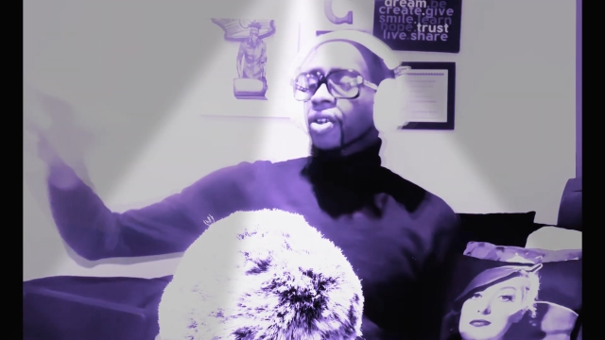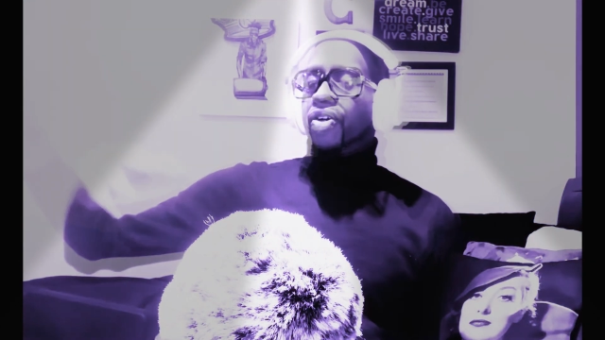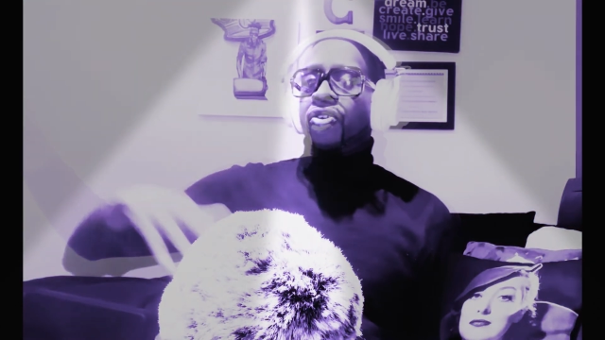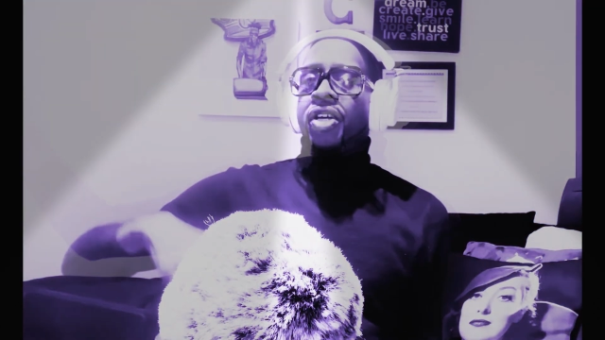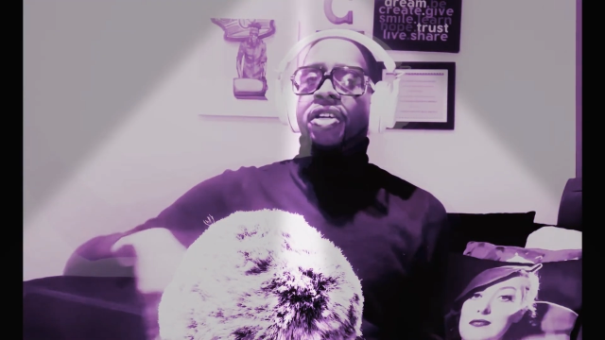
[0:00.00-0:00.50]

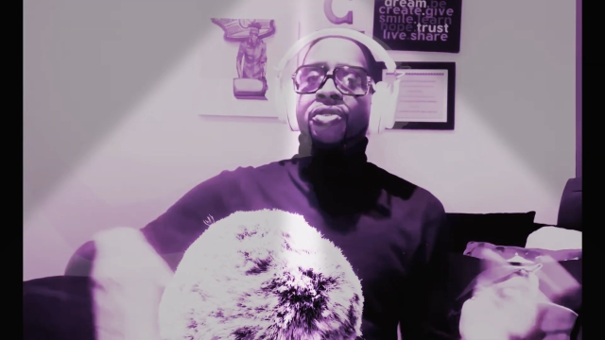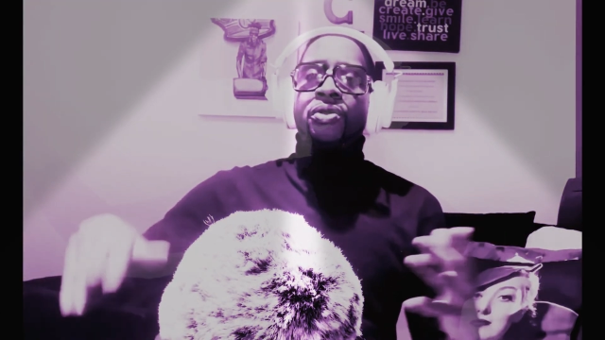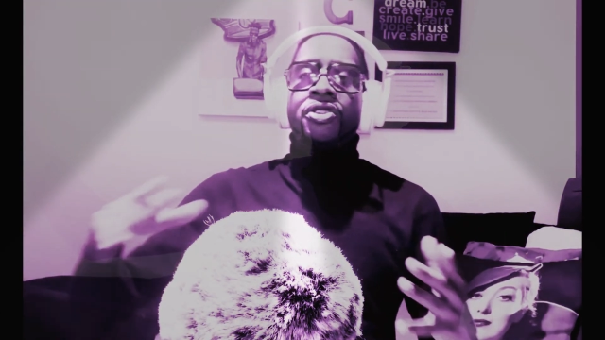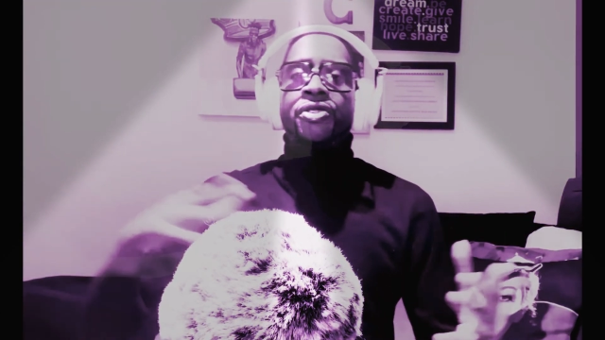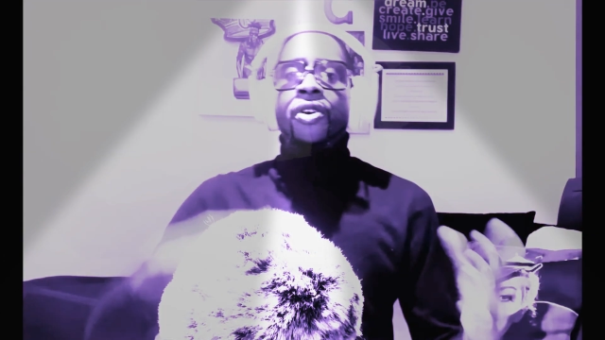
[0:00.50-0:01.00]
They do the
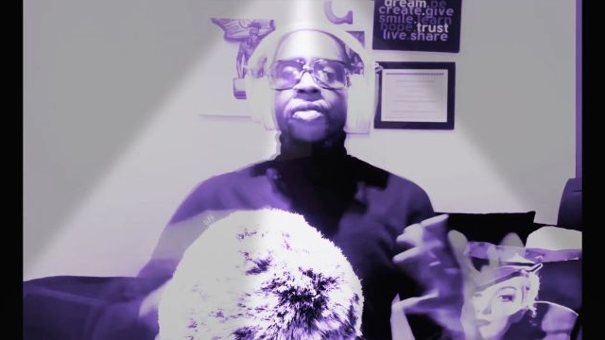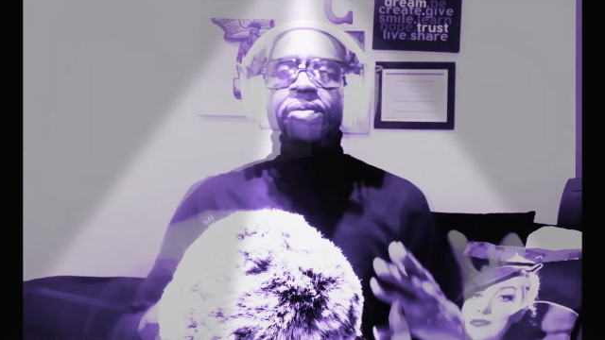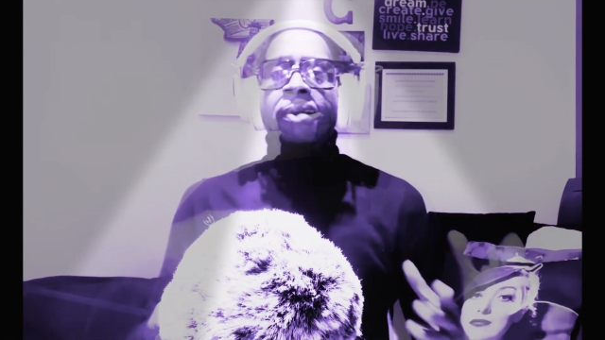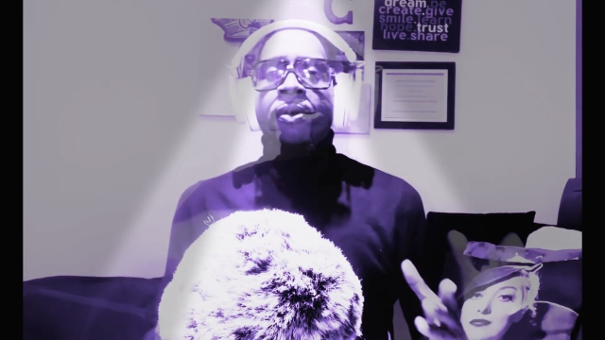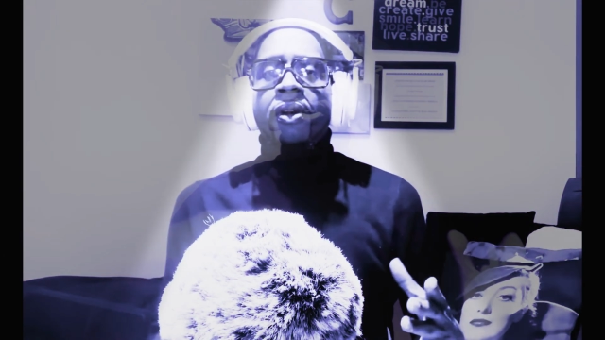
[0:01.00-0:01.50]
Salt and
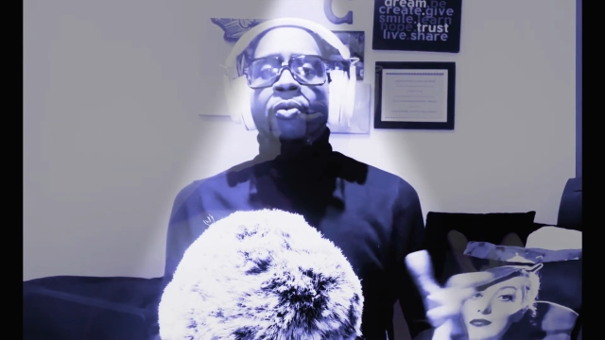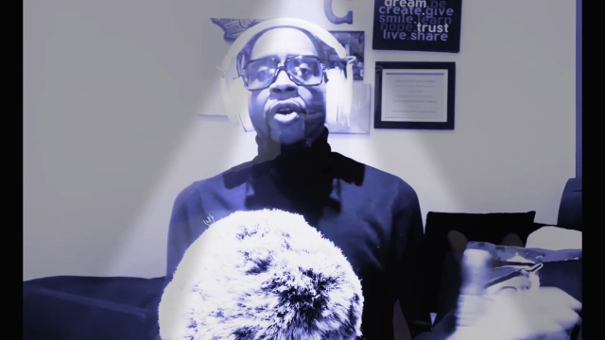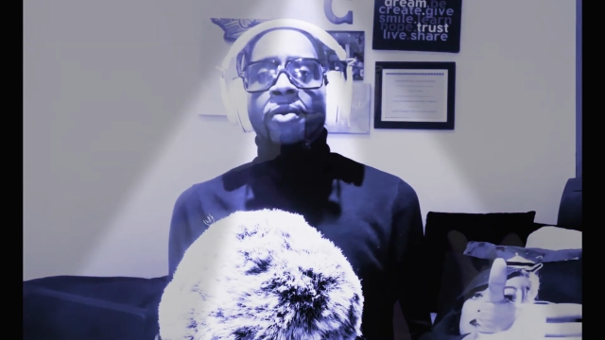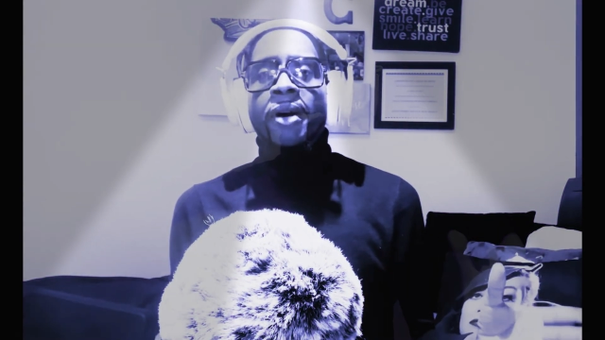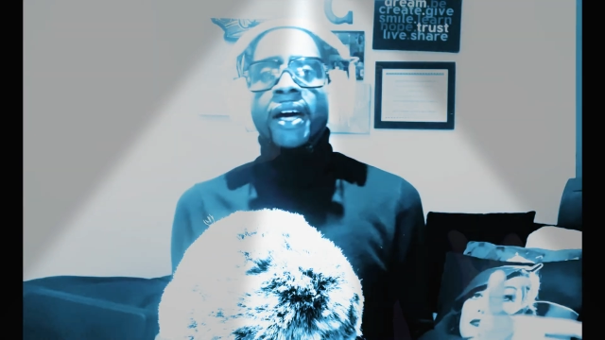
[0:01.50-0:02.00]
Pepper, What a
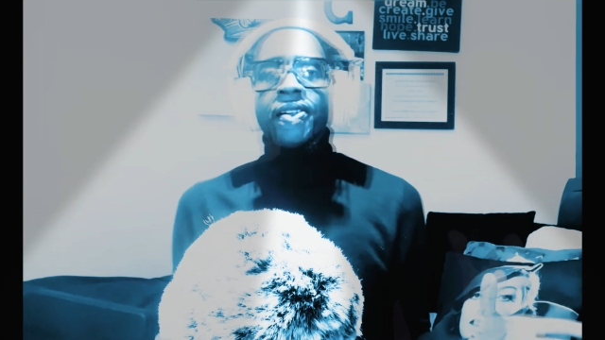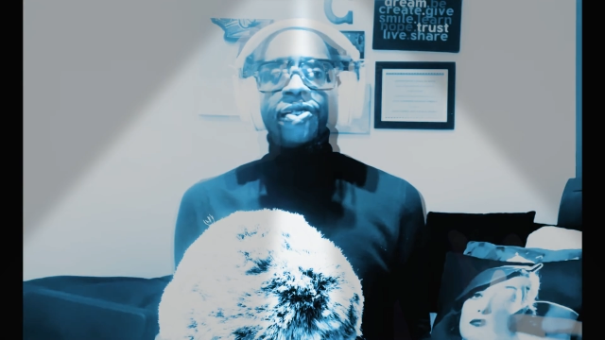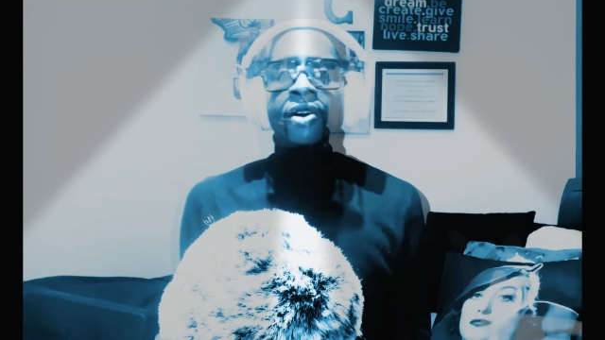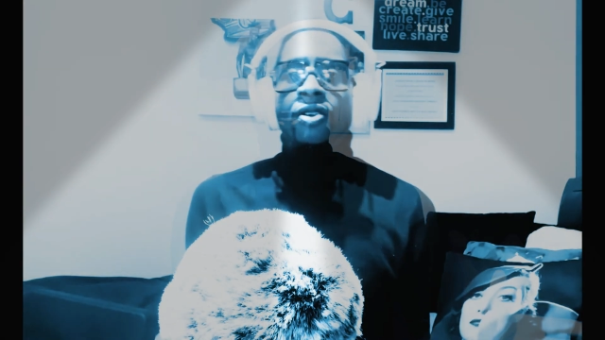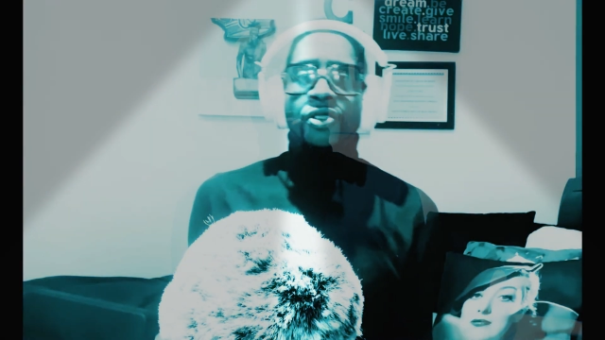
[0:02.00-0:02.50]
Man
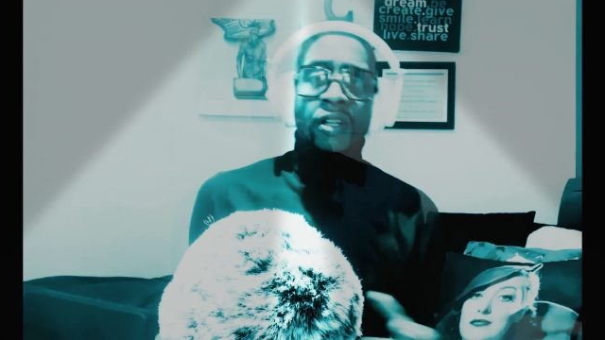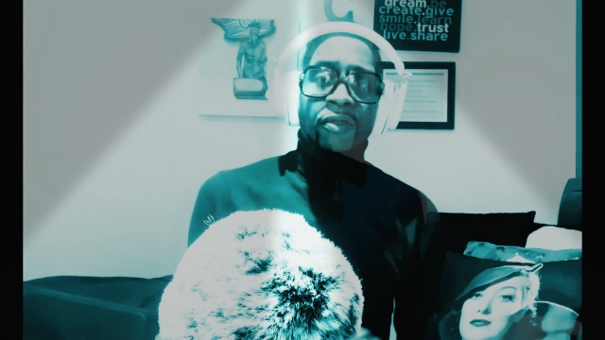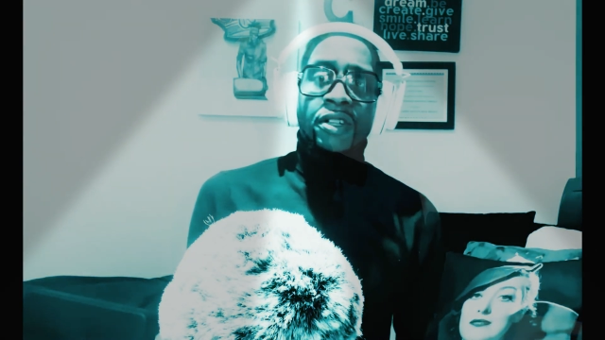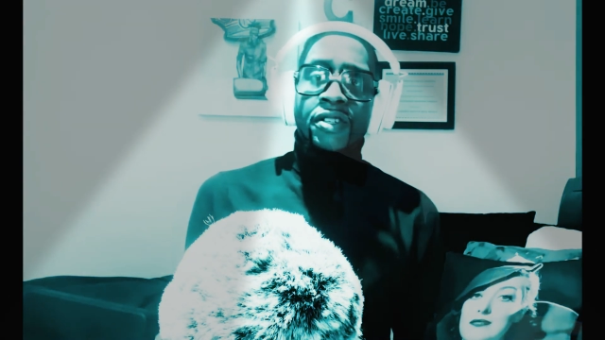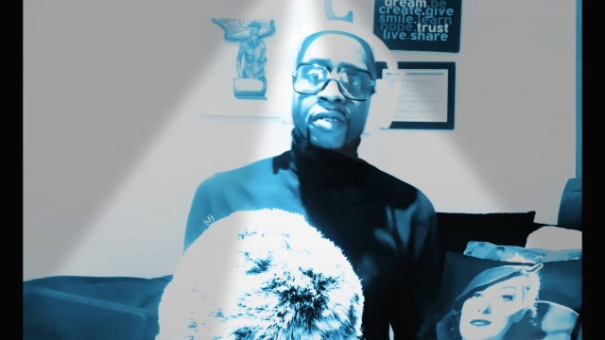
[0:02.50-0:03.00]
song. They
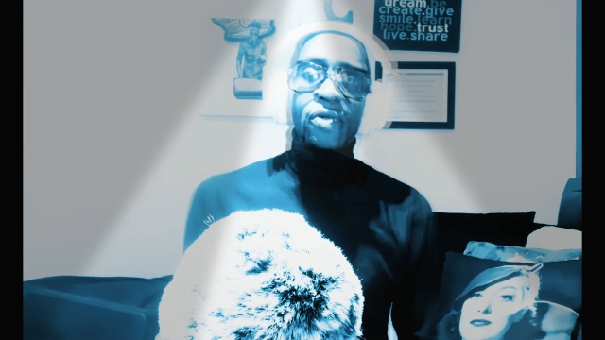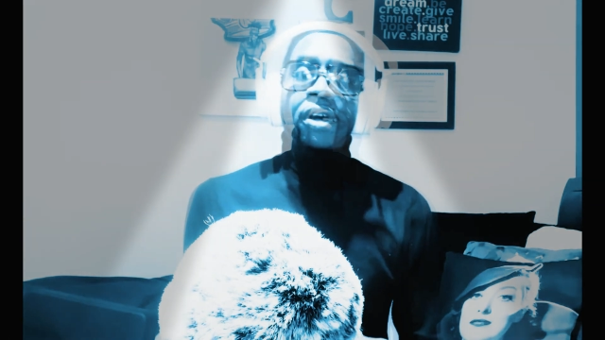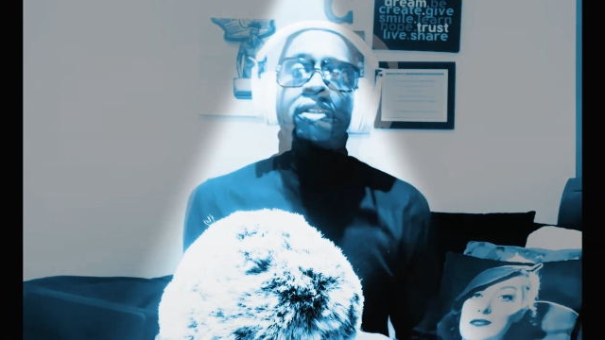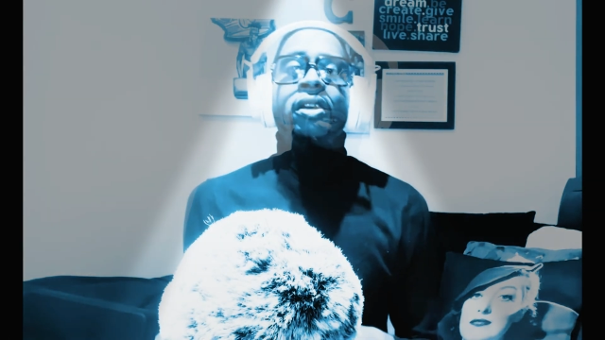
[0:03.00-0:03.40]
released the